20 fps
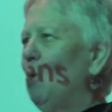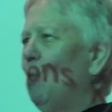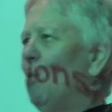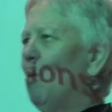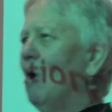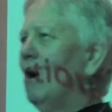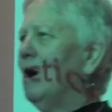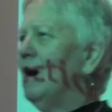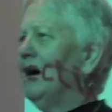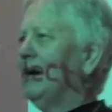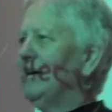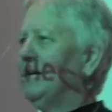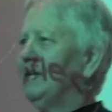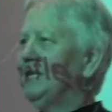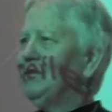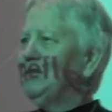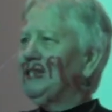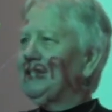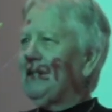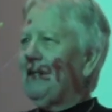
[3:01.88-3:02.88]

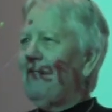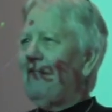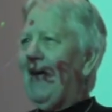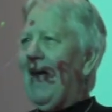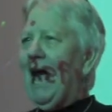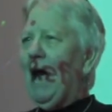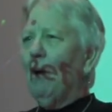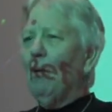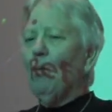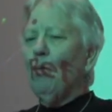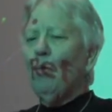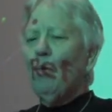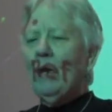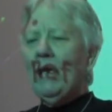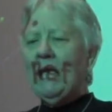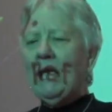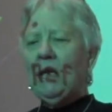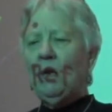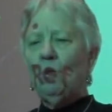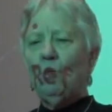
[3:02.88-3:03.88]
was that
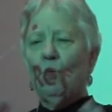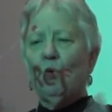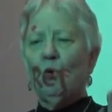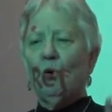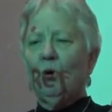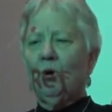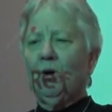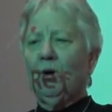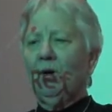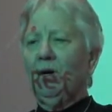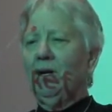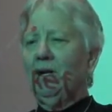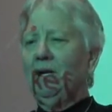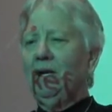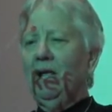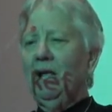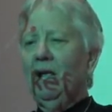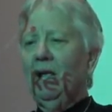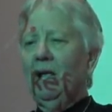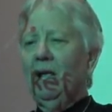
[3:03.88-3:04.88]
we
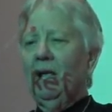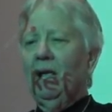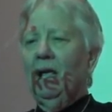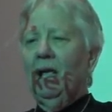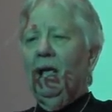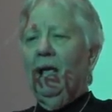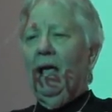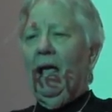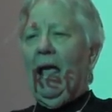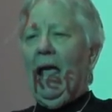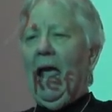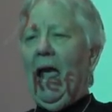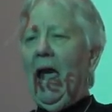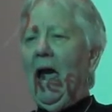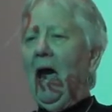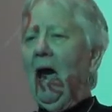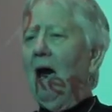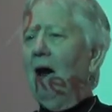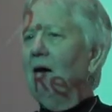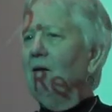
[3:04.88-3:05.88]
would
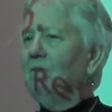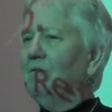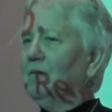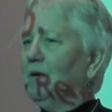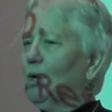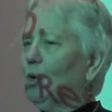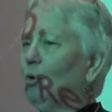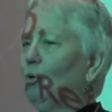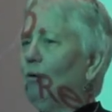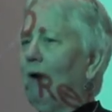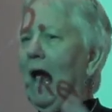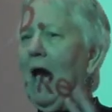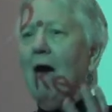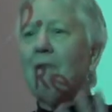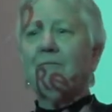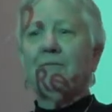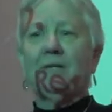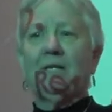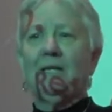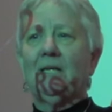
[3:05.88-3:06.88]
have
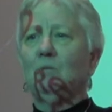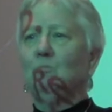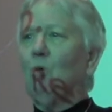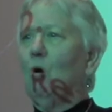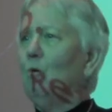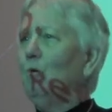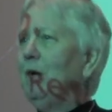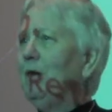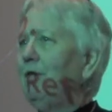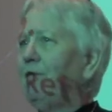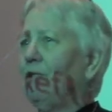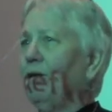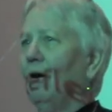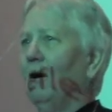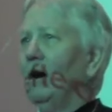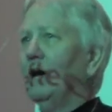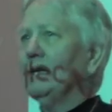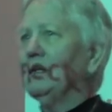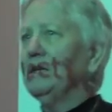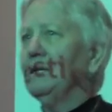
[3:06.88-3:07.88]
crafted what we
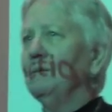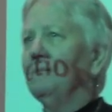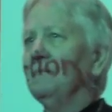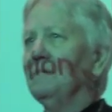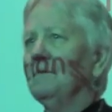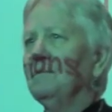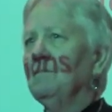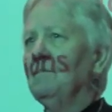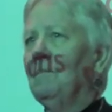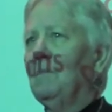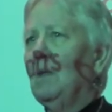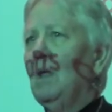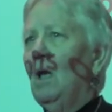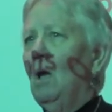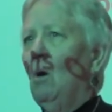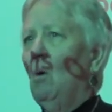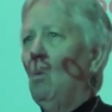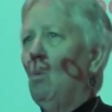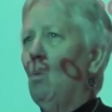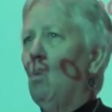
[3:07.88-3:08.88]
thought
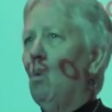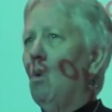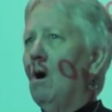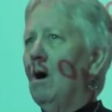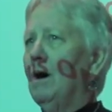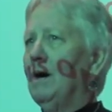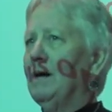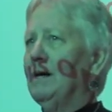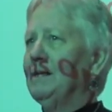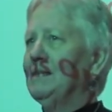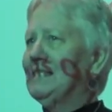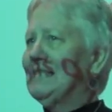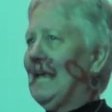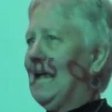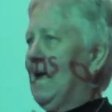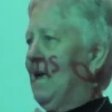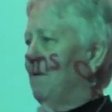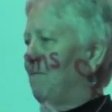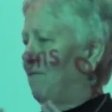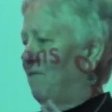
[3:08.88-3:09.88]
was
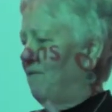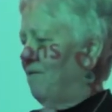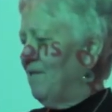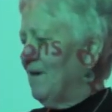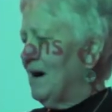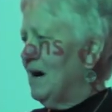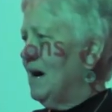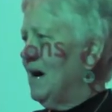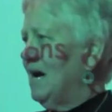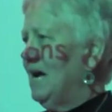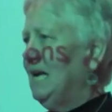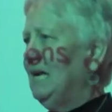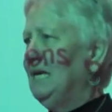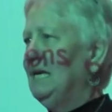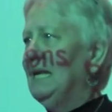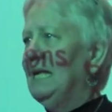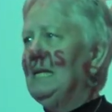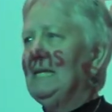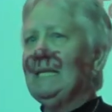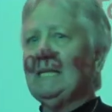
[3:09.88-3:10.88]
a
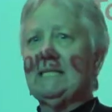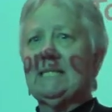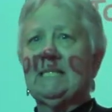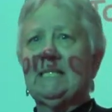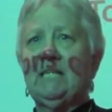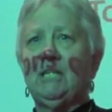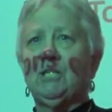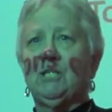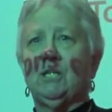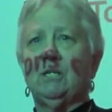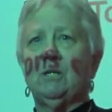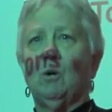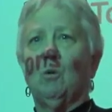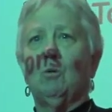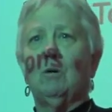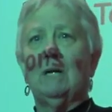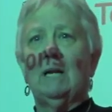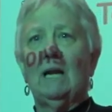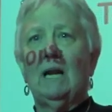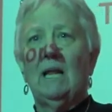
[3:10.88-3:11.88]
fine decision,
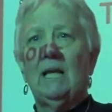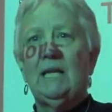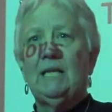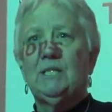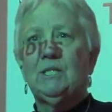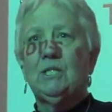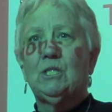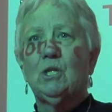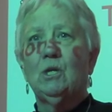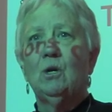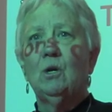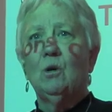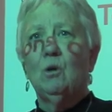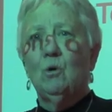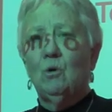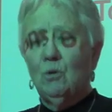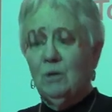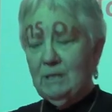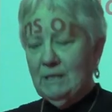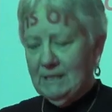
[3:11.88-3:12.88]
or at least
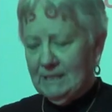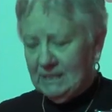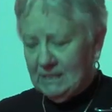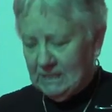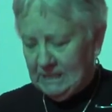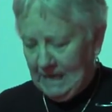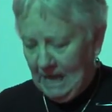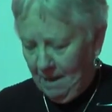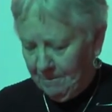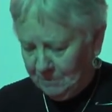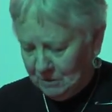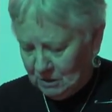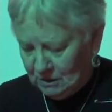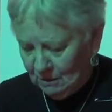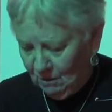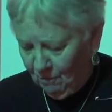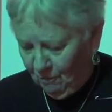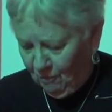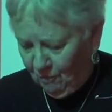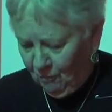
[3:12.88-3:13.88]
good steps
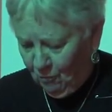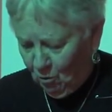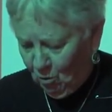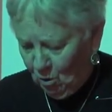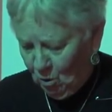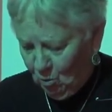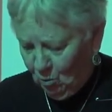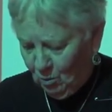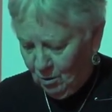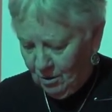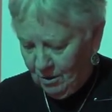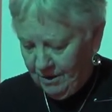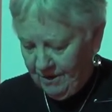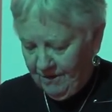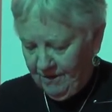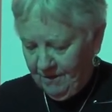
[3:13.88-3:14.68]
forward.